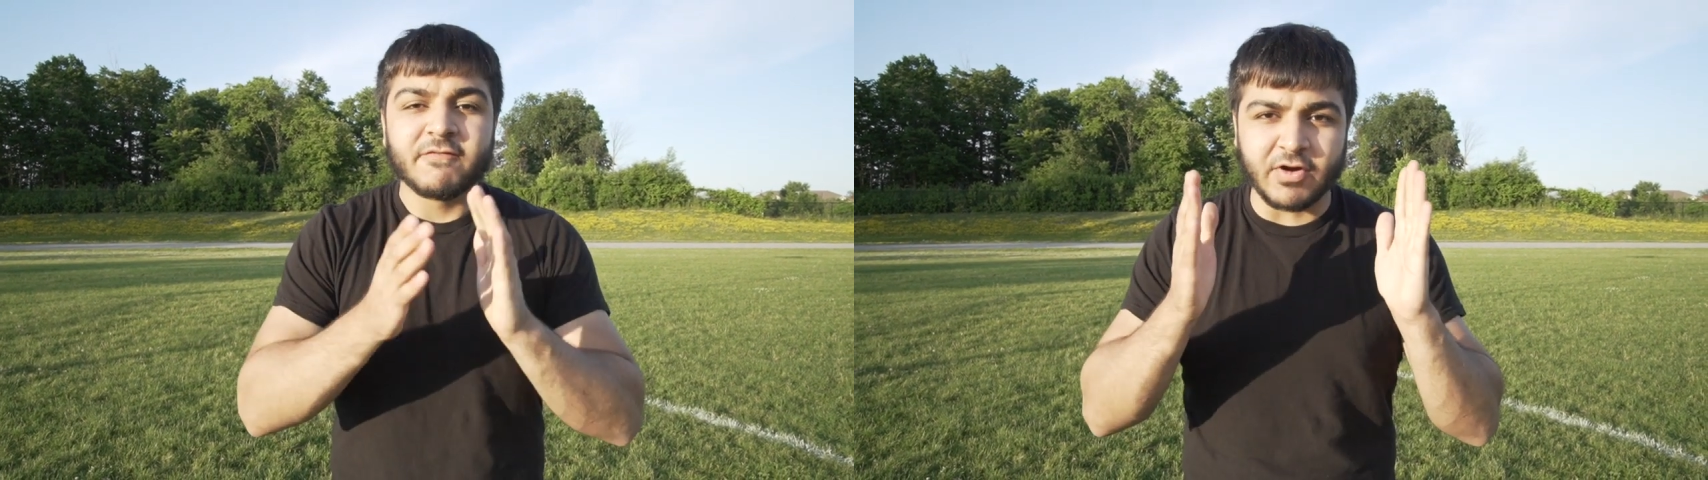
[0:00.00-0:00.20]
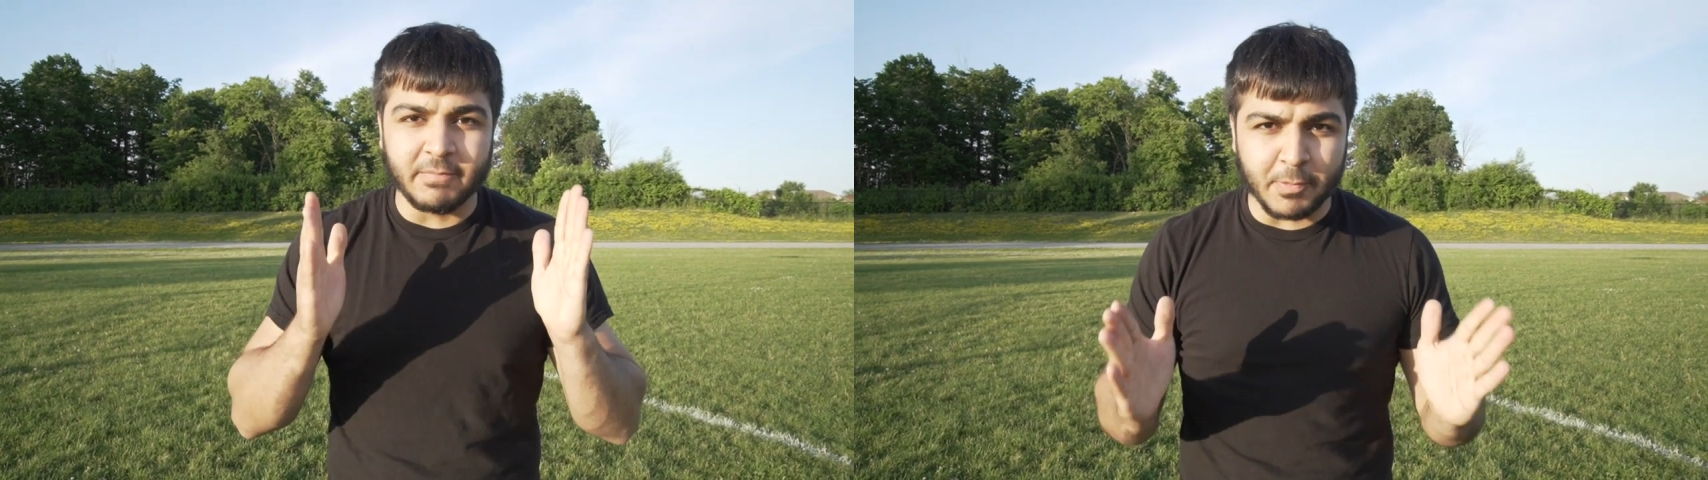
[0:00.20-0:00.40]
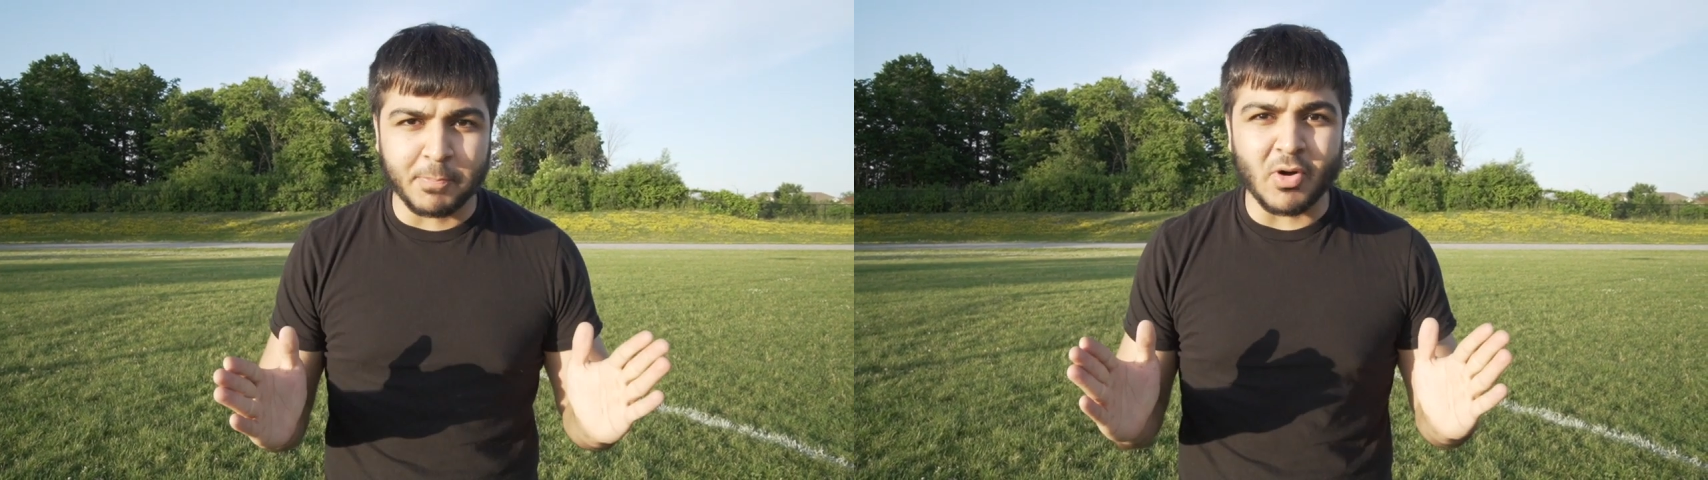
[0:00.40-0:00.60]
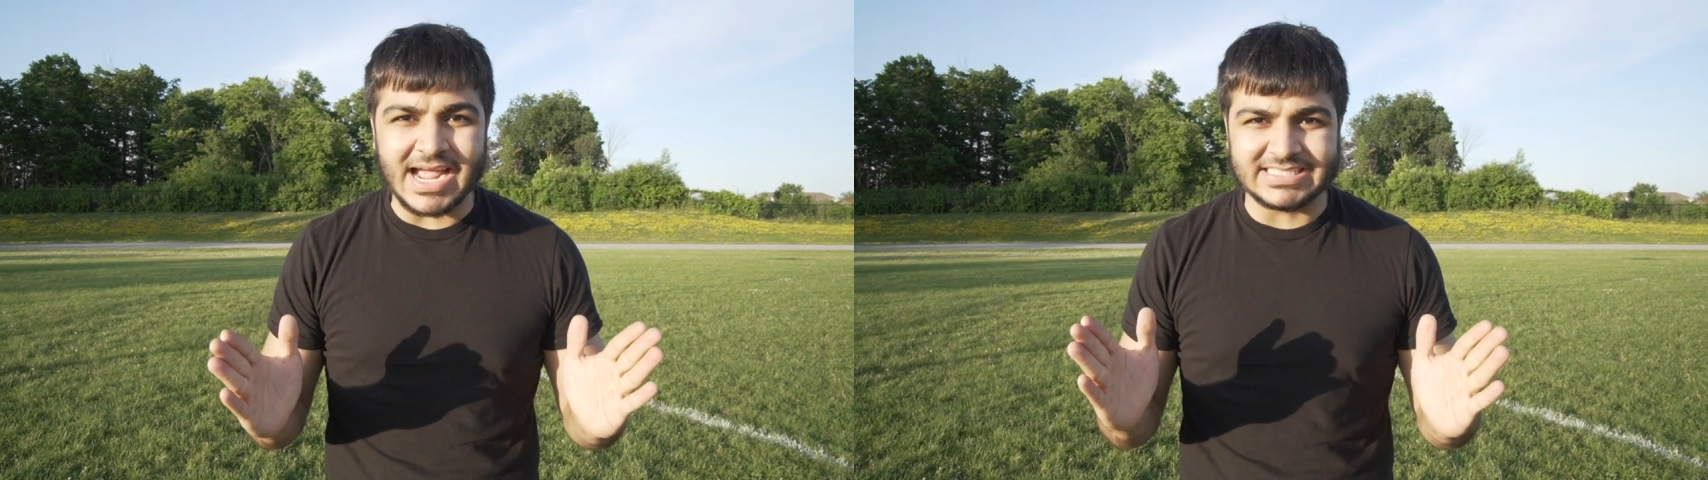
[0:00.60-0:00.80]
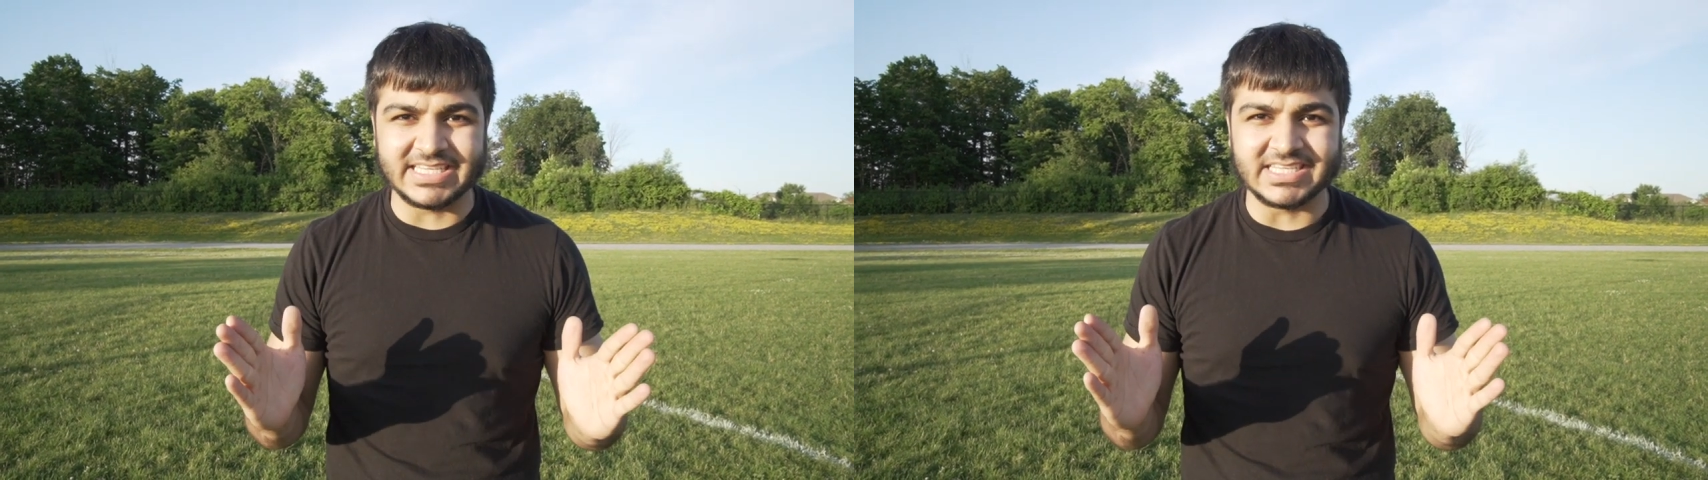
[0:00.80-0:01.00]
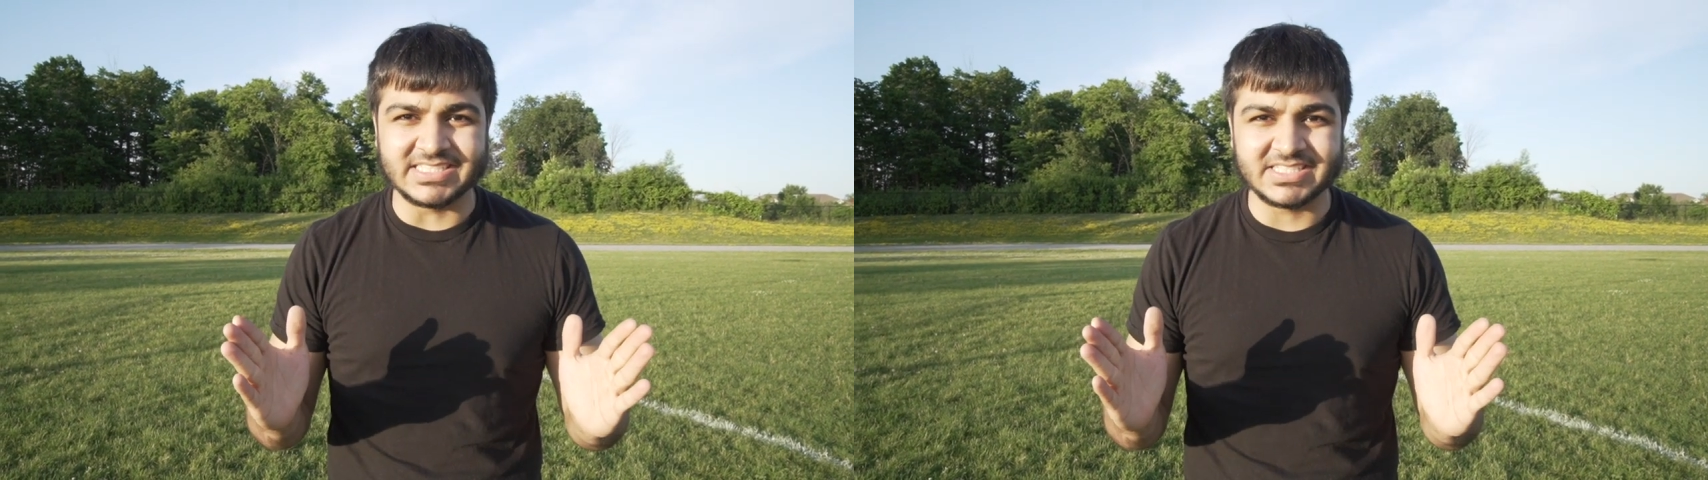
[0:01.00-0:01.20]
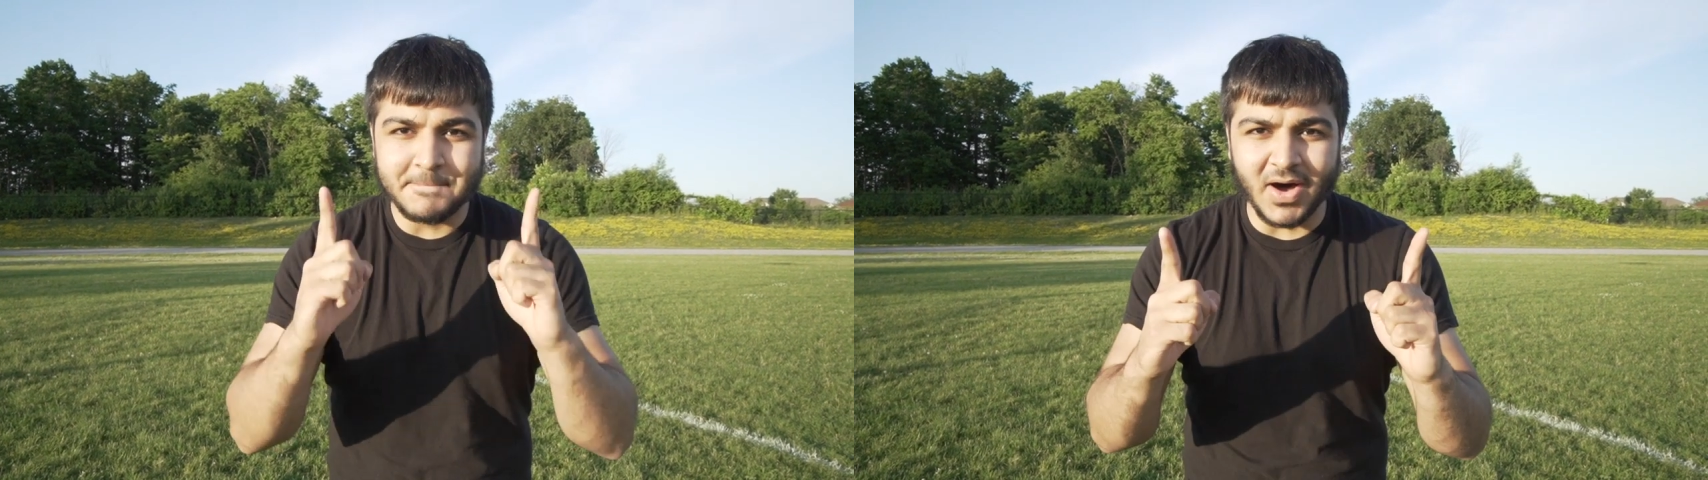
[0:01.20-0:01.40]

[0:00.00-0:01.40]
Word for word: from the prizes.